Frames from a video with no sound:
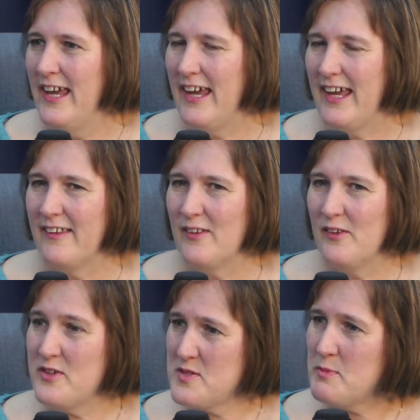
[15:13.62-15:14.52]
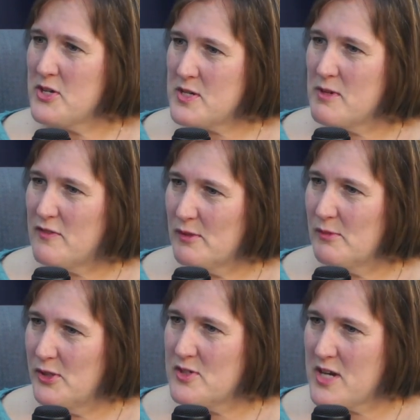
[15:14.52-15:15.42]
And the Lord spoke to me
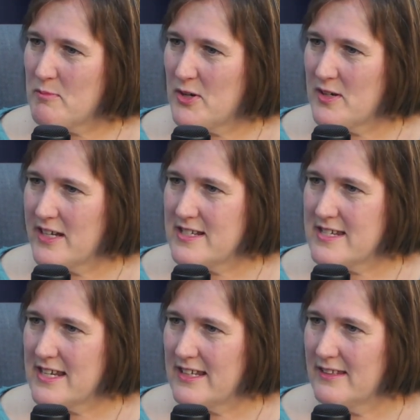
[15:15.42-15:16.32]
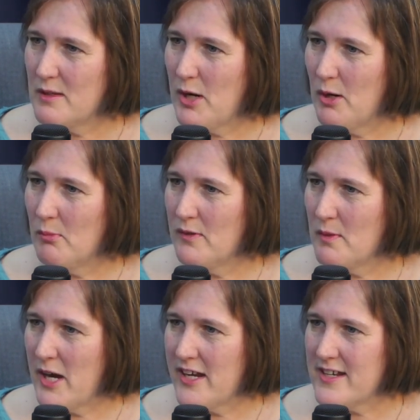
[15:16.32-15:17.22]
from Luke chapter 19, the parable of
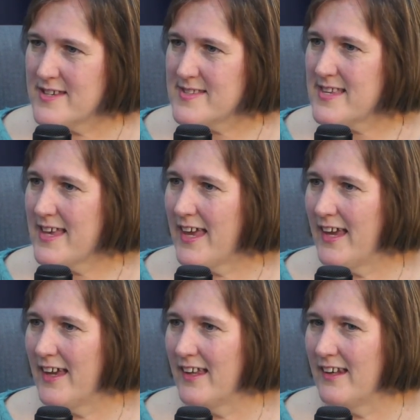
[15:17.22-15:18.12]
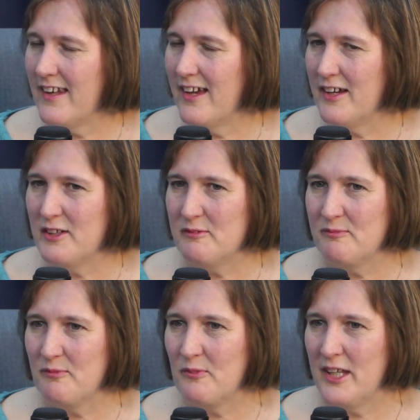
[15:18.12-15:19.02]
the minas. And
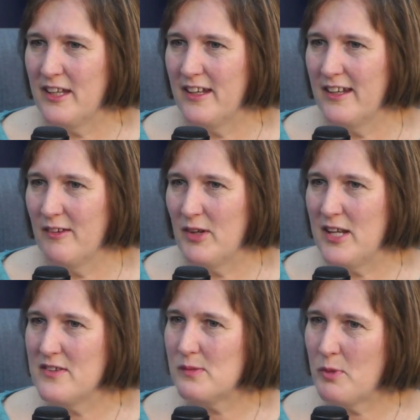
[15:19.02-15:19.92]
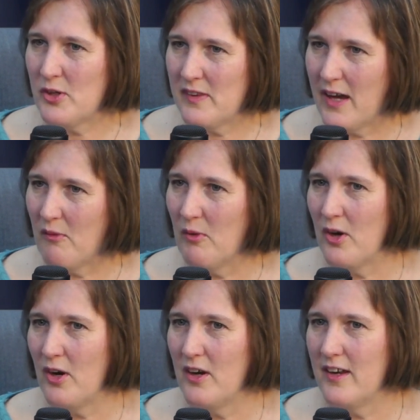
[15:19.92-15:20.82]
when he spoke that
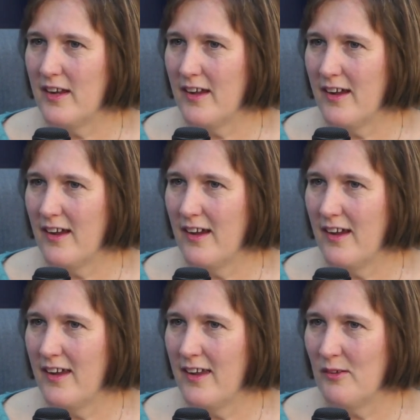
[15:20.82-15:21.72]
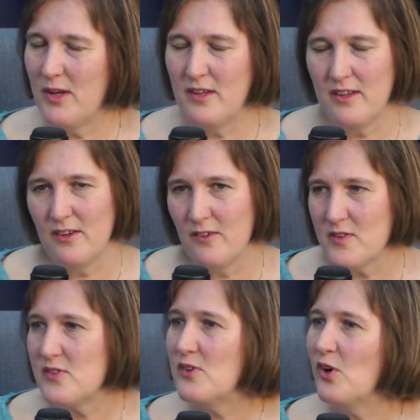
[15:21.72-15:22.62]
word, the
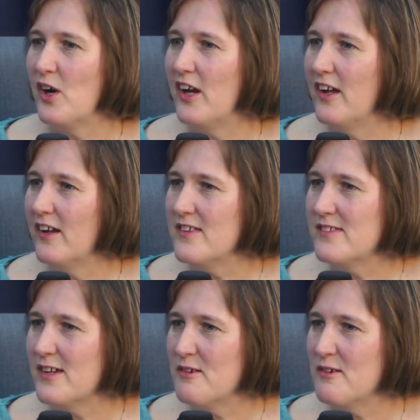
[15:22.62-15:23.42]
story is